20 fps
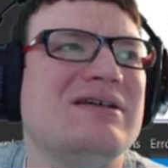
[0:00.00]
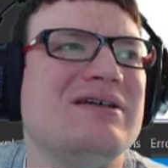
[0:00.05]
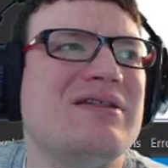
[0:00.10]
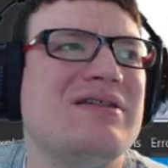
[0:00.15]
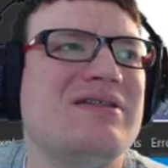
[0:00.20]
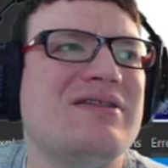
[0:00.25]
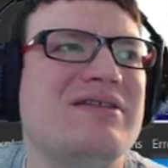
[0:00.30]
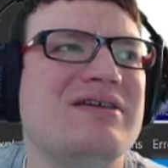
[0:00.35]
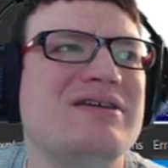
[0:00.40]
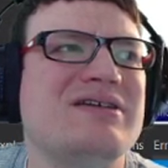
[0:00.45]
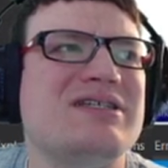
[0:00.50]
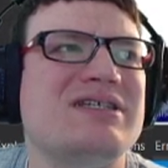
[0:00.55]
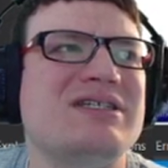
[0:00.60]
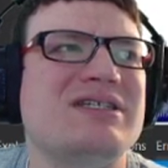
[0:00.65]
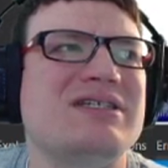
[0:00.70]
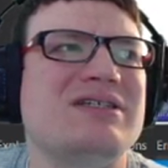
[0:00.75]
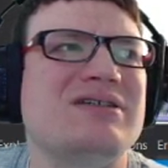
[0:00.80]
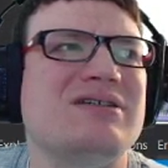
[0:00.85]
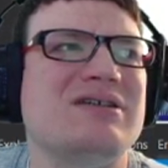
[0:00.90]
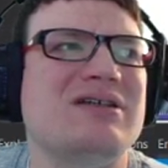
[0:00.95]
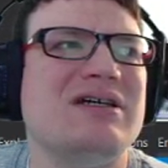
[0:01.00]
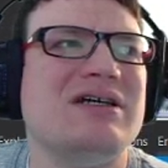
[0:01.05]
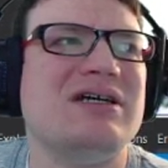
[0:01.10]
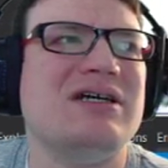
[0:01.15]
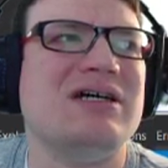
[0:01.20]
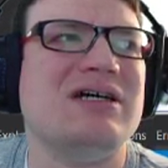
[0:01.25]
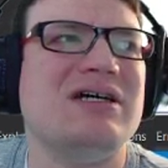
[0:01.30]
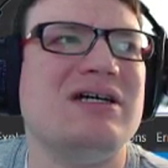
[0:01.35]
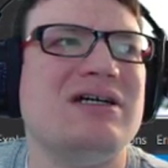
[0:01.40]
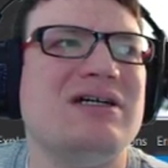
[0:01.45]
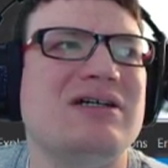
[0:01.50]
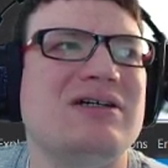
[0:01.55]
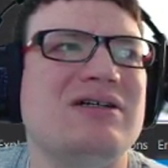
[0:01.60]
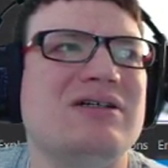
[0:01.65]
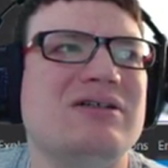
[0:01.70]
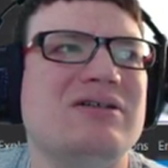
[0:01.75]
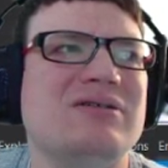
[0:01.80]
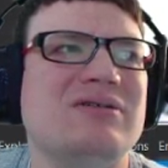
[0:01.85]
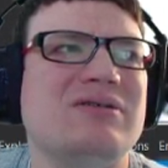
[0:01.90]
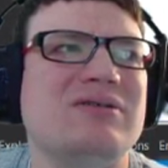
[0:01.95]
this
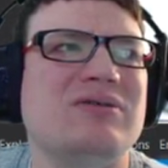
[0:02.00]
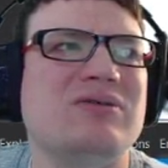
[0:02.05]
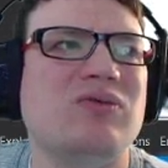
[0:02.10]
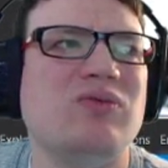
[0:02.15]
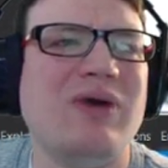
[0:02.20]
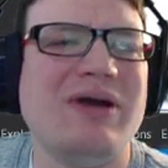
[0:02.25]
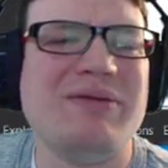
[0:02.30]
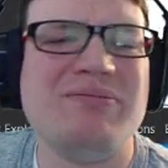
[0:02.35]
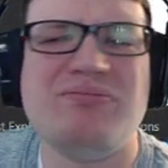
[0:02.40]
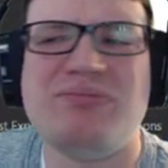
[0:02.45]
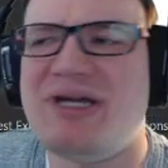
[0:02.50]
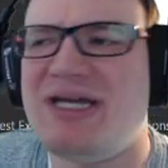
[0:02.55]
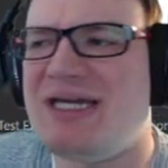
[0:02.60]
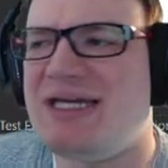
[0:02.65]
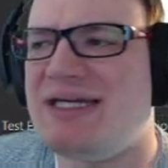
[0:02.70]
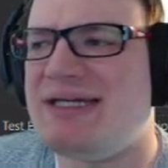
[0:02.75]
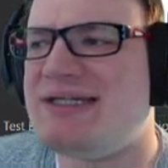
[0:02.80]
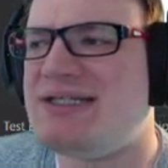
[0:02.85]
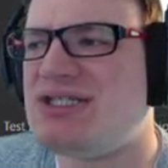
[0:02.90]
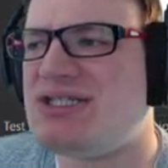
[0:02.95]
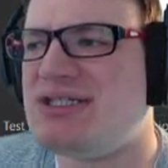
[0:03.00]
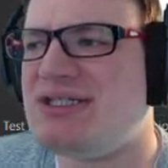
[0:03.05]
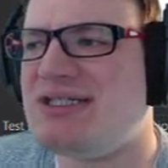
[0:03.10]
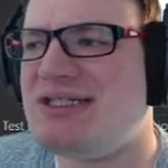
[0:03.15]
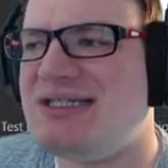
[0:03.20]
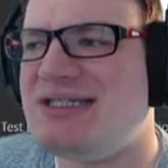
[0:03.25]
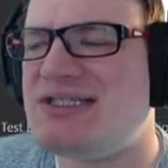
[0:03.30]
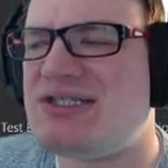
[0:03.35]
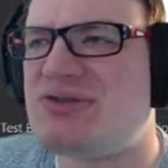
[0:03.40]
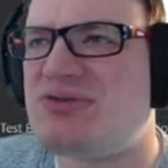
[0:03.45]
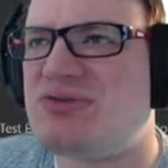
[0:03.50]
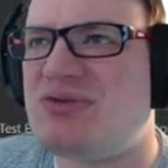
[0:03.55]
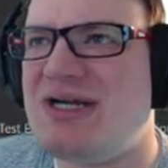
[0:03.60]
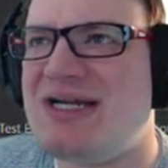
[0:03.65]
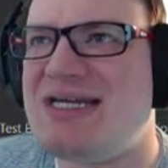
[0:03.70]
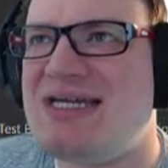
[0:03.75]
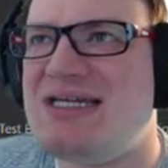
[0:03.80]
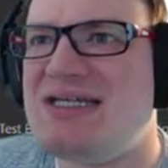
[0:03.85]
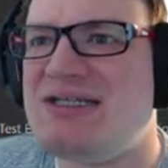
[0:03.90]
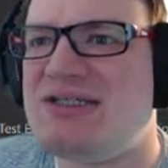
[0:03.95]
web page is
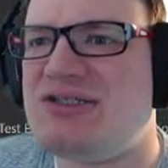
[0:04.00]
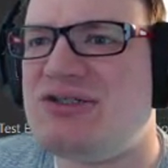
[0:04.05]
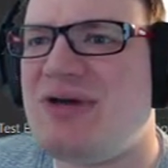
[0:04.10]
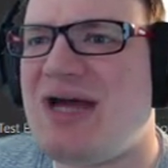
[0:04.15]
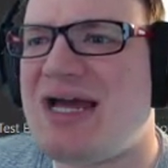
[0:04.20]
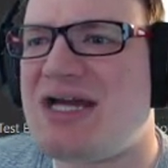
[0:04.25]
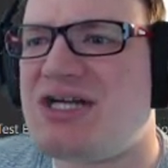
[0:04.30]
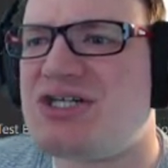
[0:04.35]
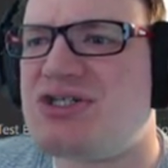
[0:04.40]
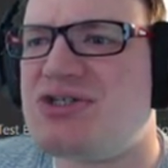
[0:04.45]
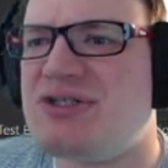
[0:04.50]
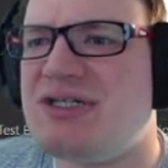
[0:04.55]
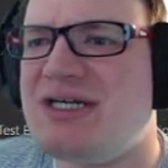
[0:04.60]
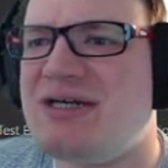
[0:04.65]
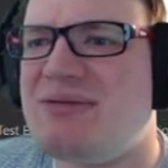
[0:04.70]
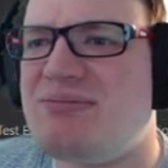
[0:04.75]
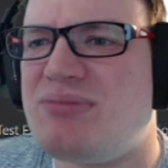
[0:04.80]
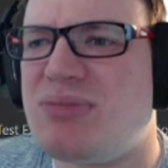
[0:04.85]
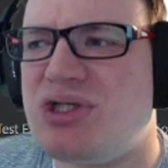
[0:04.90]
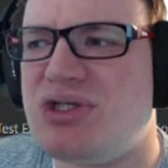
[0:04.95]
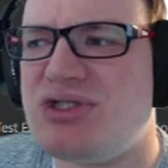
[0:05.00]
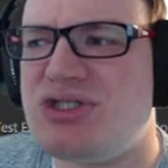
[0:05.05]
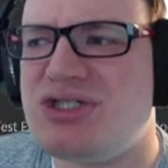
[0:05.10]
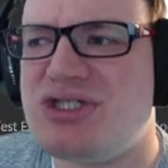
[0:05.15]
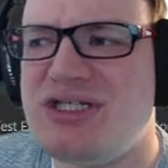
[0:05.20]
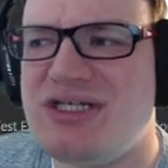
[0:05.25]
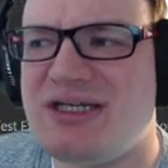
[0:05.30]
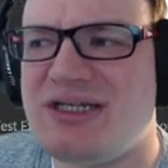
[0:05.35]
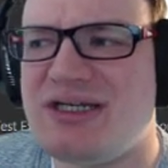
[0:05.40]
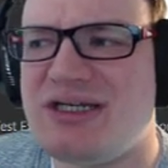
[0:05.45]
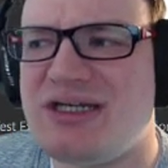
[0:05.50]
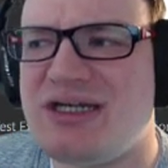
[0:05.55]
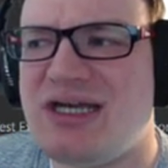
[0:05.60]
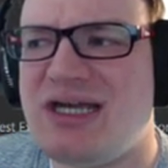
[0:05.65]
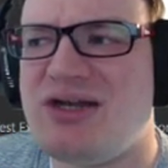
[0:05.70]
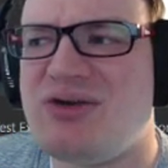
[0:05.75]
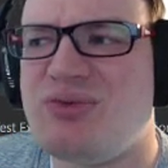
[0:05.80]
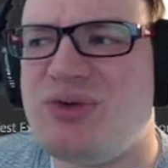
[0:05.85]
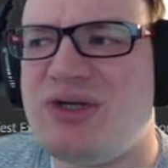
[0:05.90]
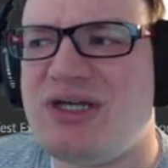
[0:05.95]
ready to actually get merged in,
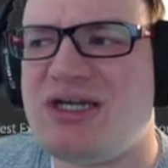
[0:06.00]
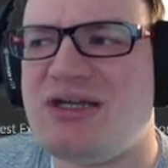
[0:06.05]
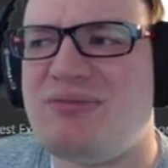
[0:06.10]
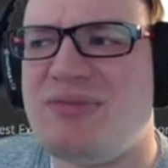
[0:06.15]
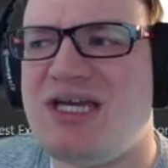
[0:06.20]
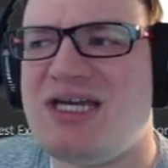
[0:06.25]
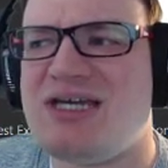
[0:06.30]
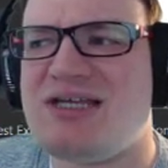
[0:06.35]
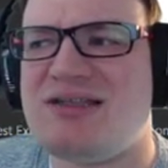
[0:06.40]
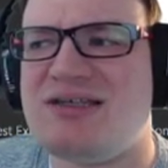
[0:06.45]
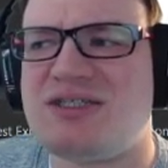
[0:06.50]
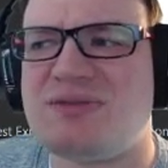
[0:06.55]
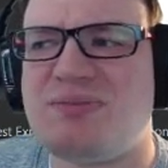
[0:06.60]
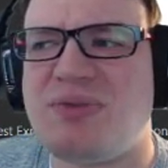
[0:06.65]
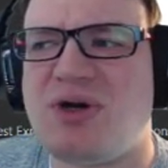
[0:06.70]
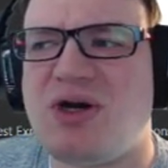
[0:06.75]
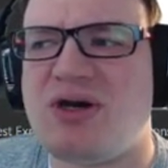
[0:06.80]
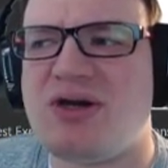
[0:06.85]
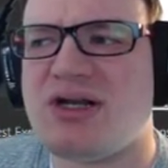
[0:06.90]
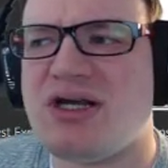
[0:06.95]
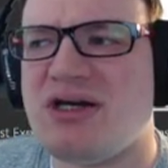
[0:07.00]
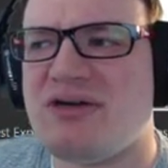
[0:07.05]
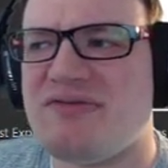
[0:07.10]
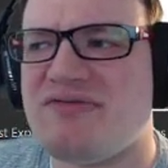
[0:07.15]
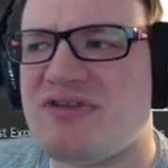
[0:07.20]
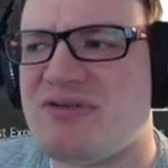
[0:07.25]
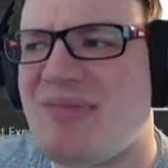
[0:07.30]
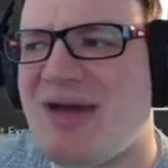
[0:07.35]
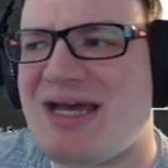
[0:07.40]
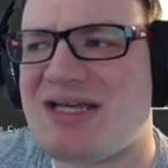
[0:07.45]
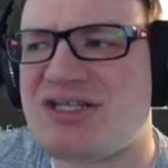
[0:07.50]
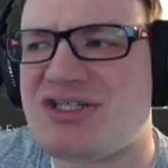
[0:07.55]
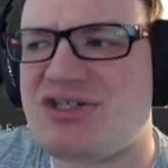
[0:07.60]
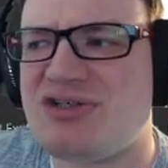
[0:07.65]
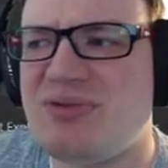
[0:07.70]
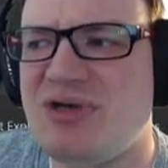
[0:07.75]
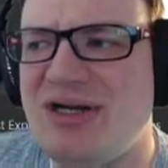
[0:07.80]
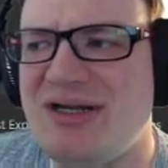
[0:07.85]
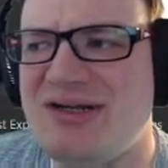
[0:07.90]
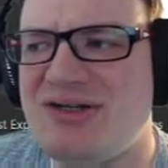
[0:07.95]
and we can make this part of the
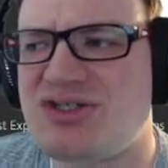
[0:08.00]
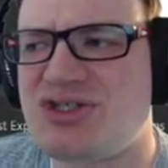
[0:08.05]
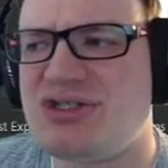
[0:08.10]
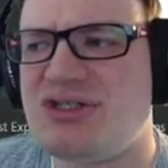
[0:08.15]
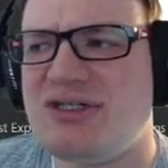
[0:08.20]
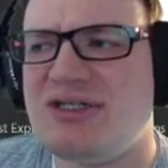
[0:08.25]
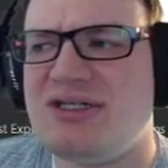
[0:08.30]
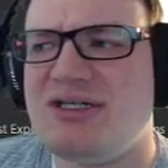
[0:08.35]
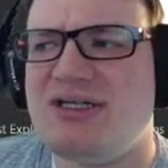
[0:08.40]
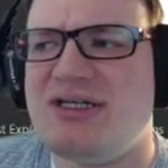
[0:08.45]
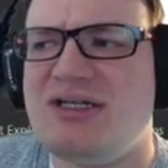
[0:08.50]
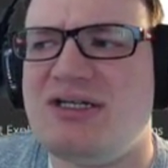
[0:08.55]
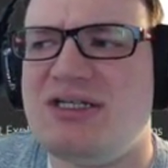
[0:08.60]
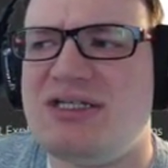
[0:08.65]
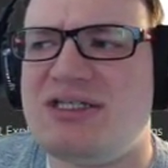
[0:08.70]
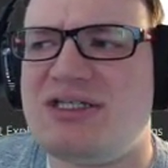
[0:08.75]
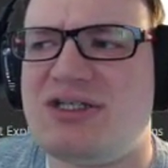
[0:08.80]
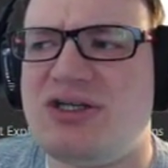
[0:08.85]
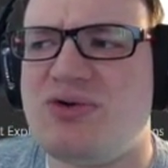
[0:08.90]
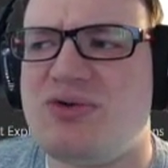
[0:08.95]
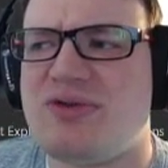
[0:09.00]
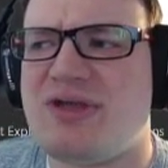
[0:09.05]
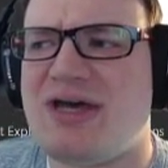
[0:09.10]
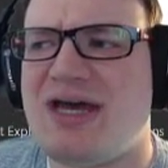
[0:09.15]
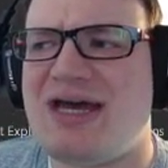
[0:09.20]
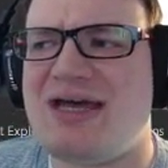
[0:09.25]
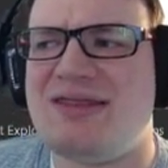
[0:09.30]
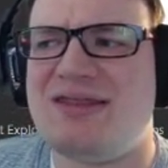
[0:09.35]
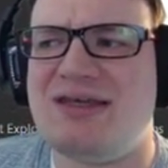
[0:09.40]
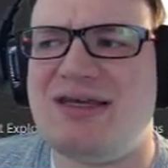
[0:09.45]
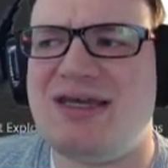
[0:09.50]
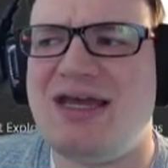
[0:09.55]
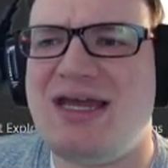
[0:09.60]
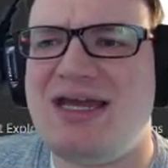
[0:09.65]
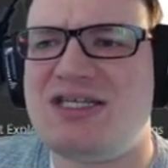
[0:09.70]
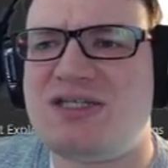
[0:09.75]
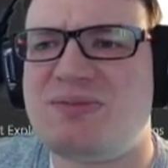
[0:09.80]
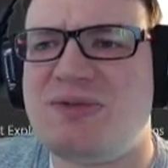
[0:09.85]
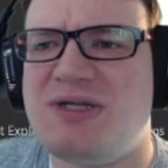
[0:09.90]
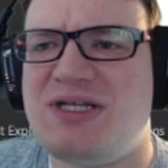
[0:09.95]
master branch, so that the
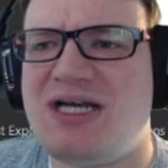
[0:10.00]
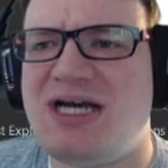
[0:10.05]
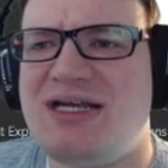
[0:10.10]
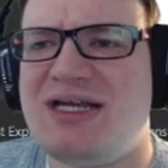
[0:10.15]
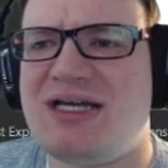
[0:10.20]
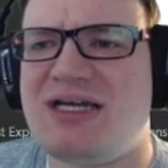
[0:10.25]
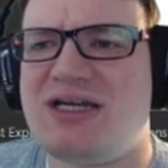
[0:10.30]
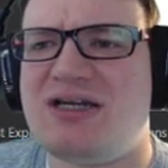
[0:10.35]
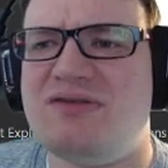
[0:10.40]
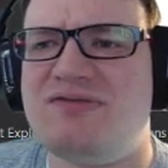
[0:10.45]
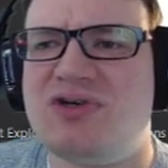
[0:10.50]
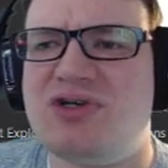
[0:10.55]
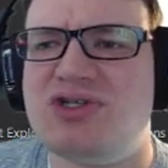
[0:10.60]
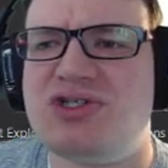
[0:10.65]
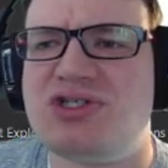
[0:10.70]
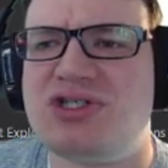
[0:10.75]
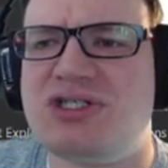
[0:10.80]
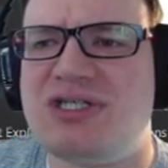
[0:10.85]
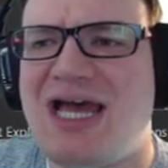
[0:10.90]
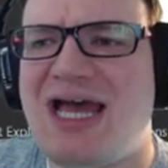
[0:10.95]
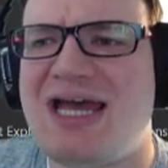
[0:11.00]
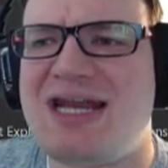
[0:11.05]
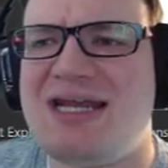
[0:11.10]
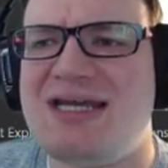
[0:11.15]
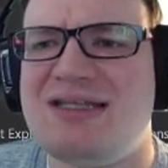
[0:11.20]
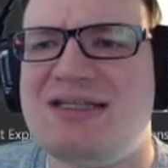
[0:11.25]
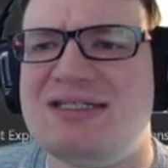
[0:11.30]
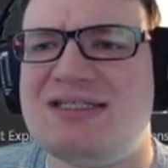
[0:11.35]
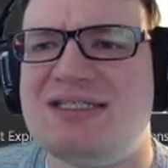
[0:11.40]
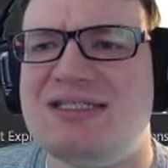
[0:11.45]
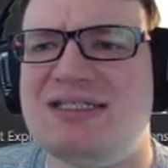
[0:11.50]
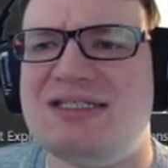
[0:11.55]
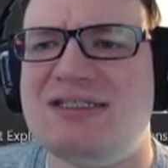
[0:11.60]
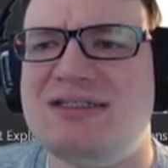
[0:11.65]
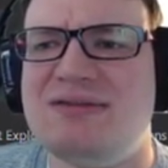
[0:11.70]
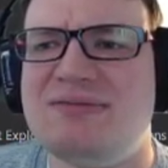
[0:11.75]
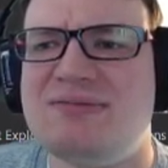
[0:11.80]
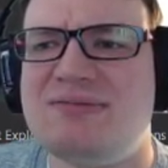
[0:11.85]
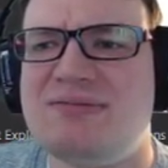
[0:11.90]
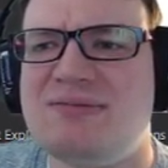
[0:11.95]
ASP.NET conversion, adding this
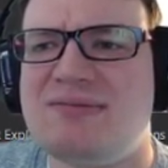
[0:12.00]
in,